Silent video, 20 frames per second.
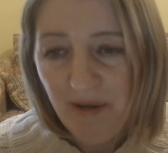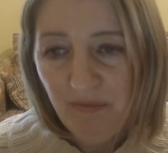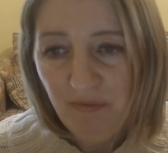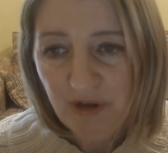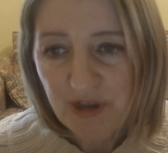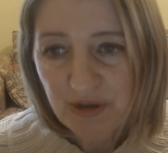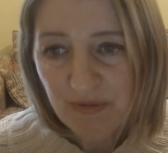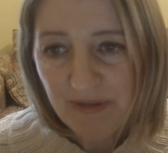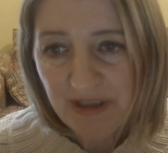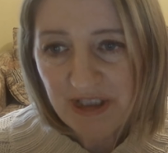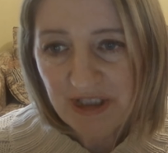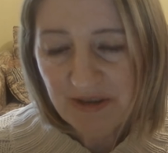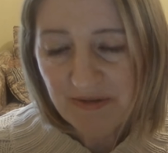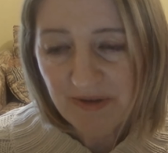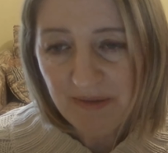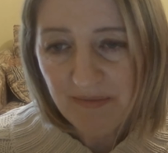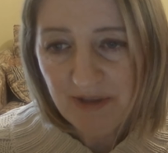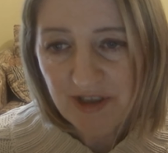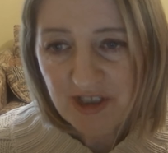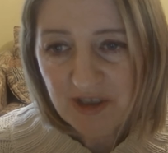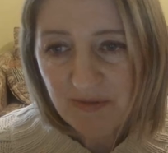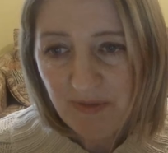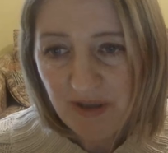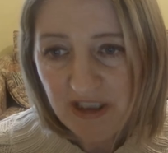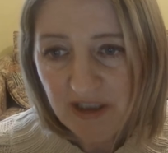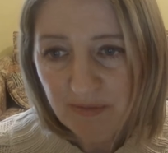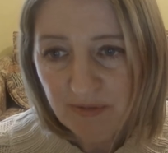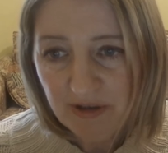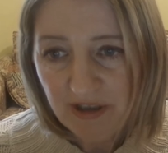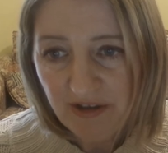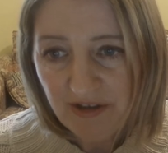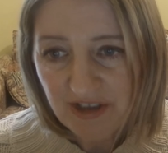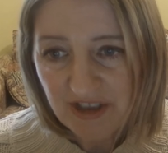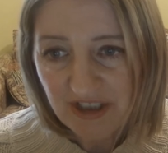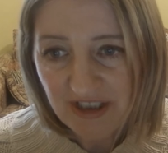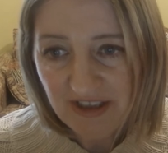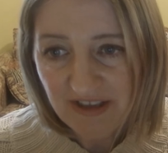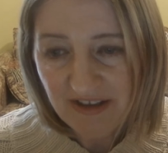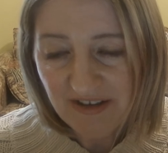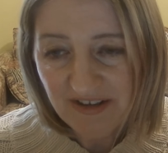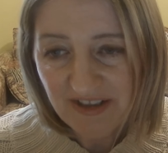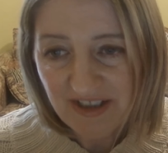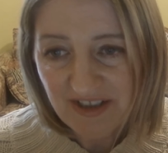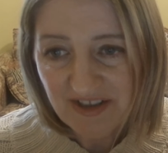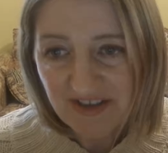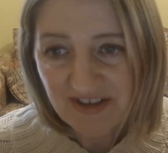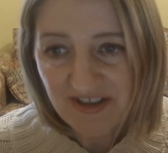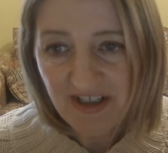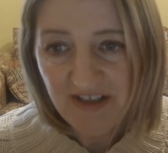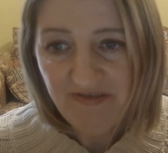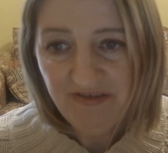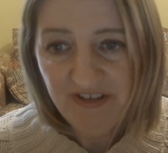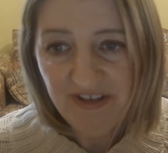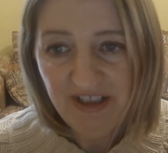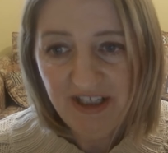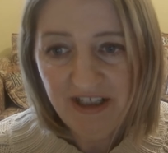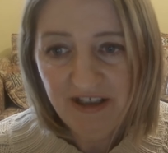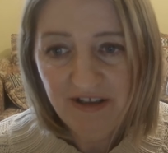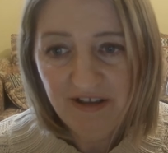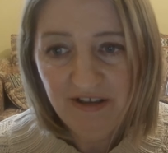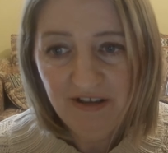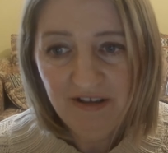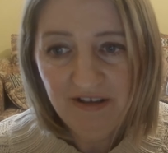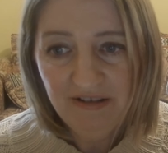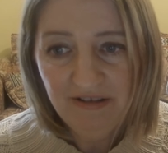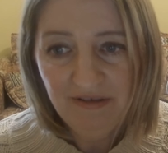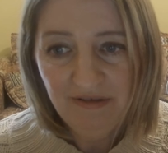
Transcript: which means we must be approaching this siphonator,